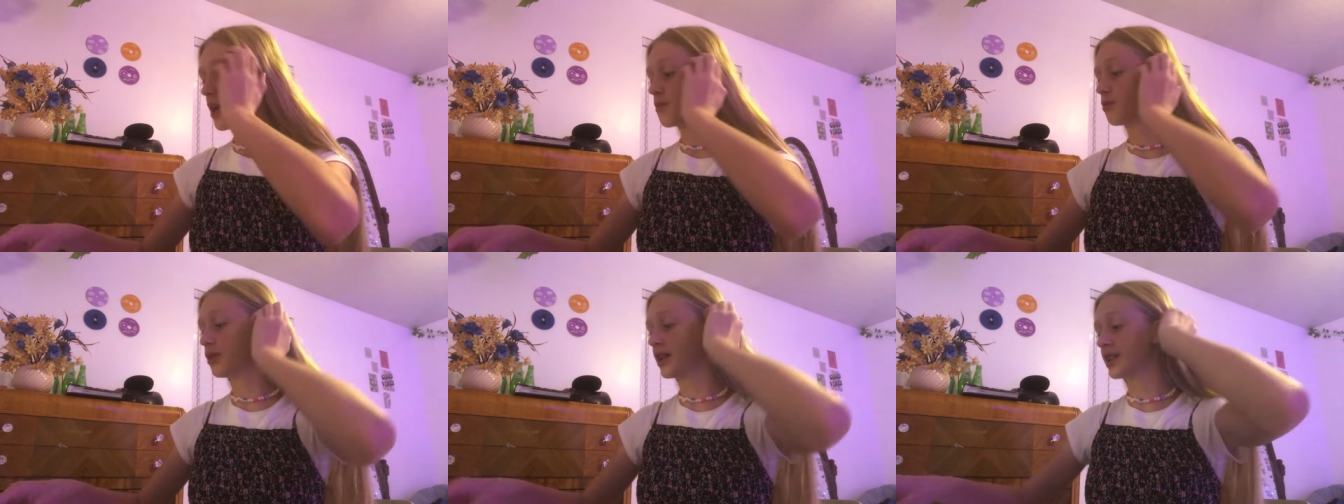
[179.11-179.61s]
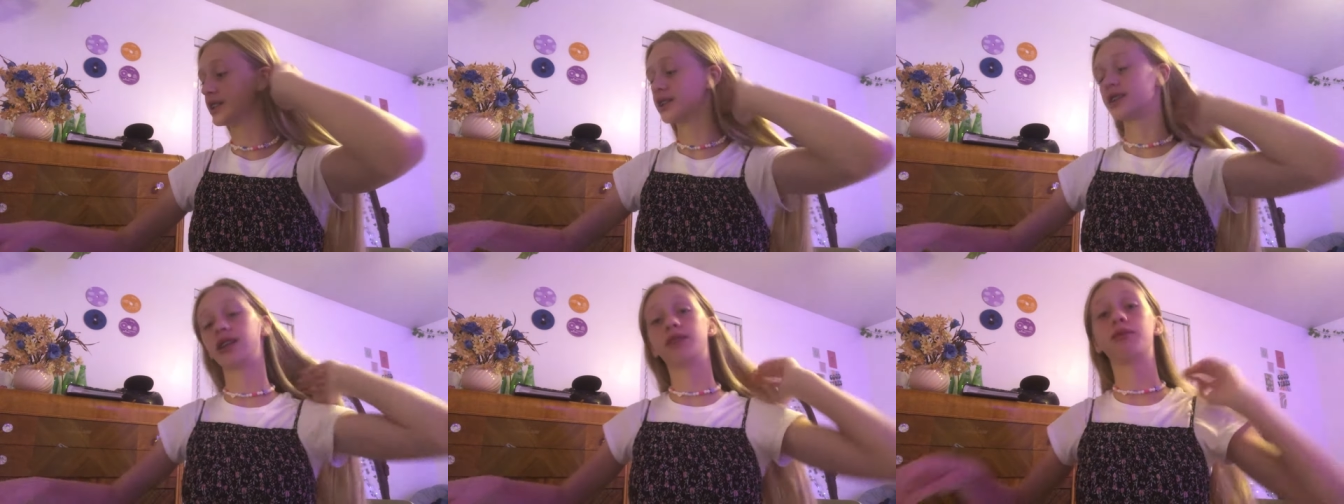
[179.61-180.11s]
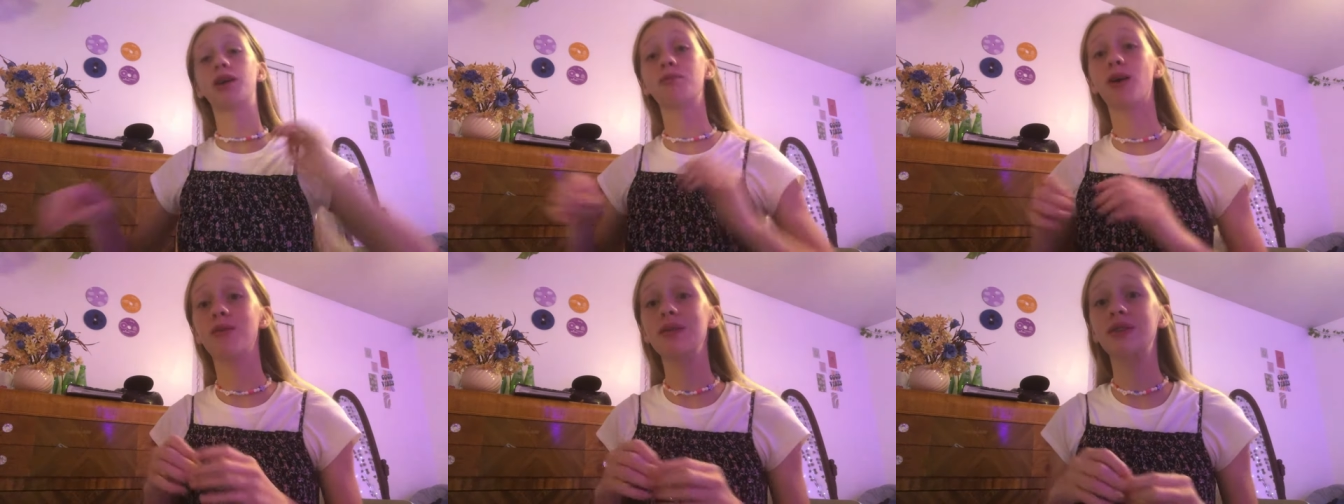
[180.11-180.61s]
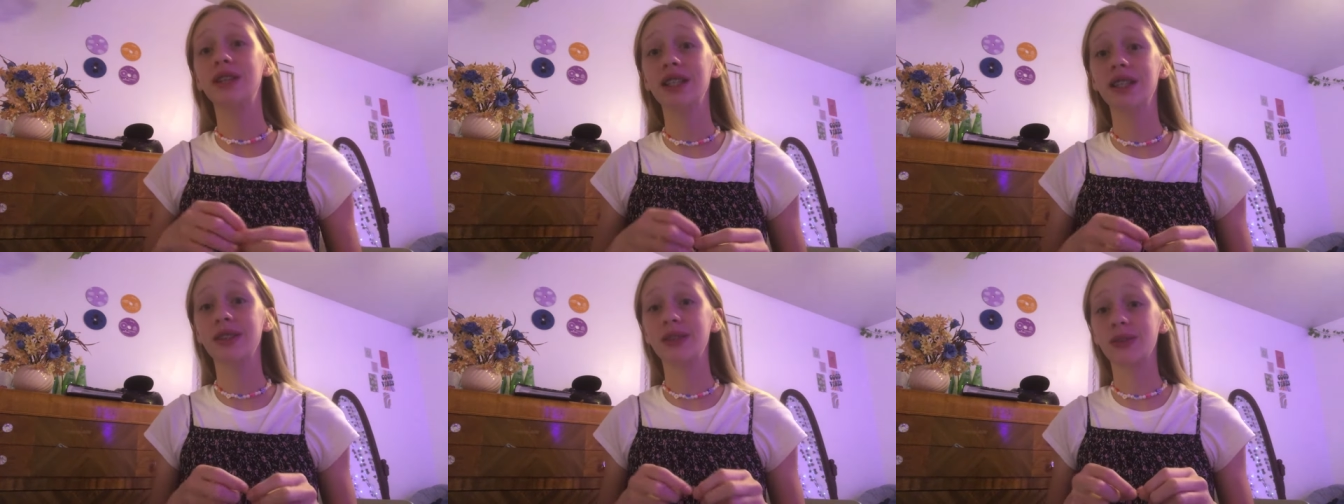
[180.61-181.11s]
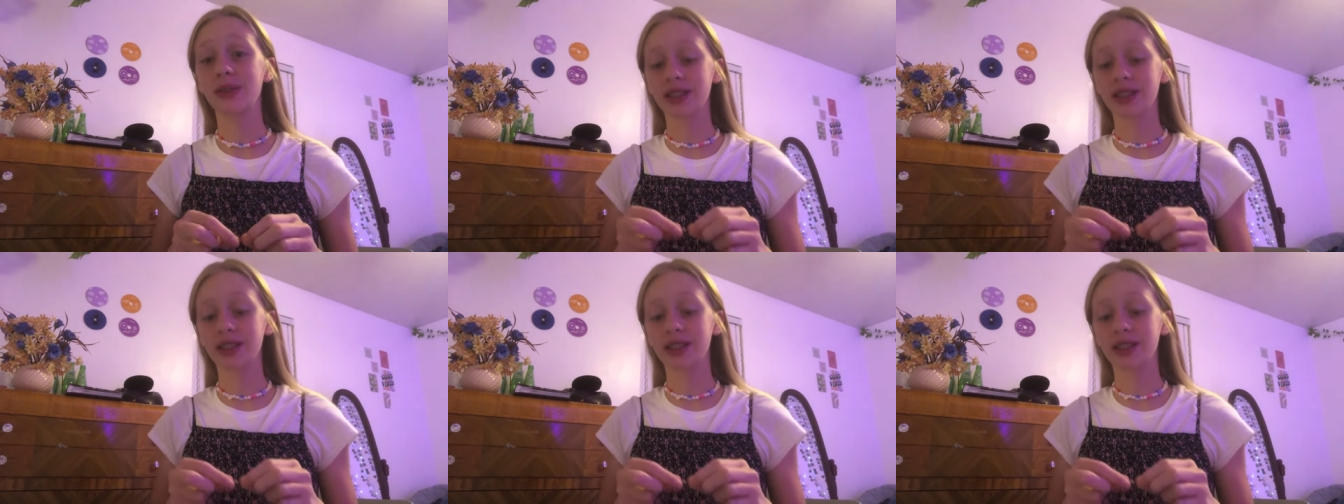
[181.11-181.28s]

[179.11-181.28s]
but my mom is running to the store